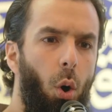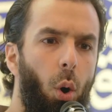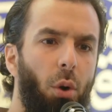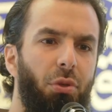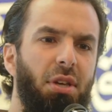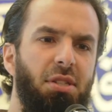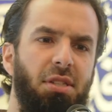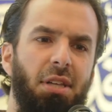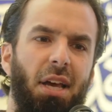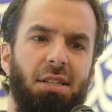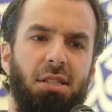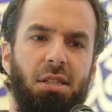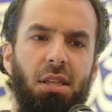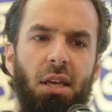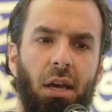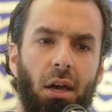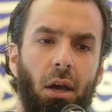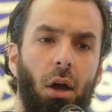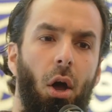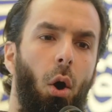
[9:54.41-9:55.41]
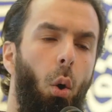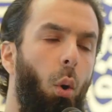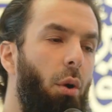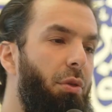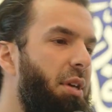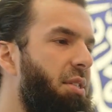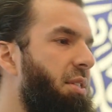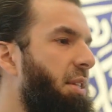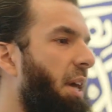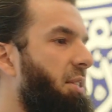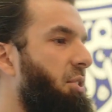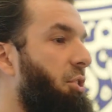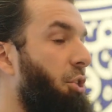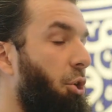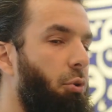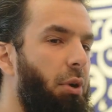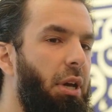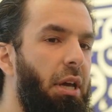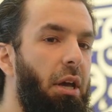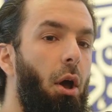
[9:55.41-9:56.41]
or this next thing, or this next
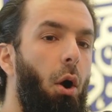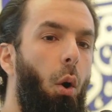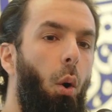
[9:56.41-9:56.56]
degree,